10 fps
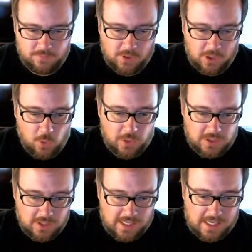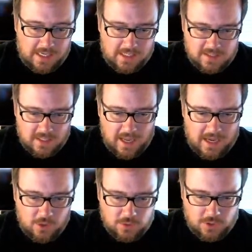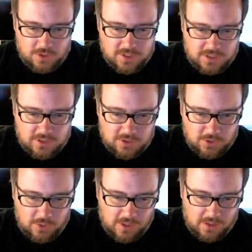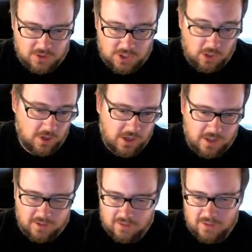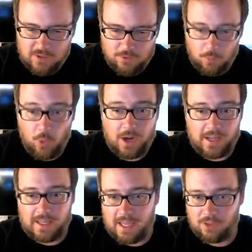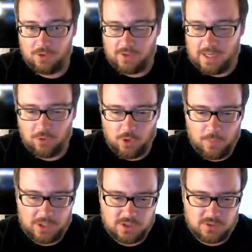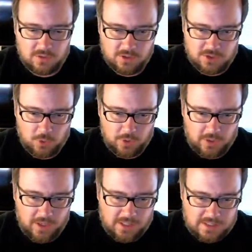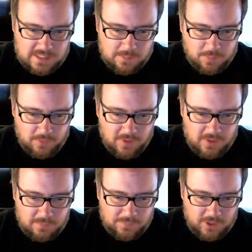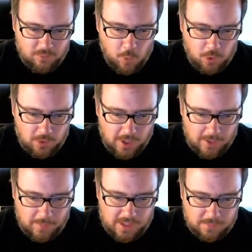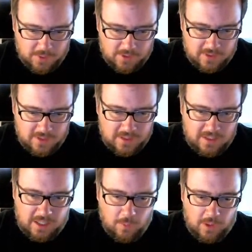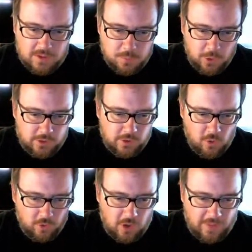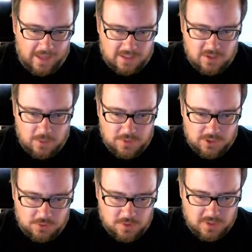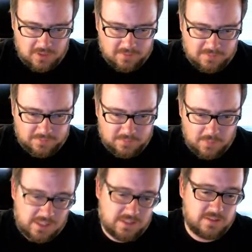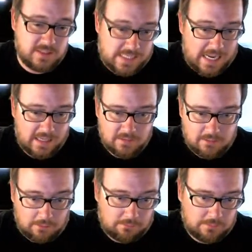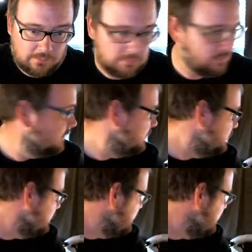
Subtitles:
according to the endings, the guy who turns into Shao Kahn, from what I gather. I don't know much of the storyline deep of Mortal Kombat, but anyway, spoiler over on that. So that was interesting. But he's dead, technically. I shouldn't have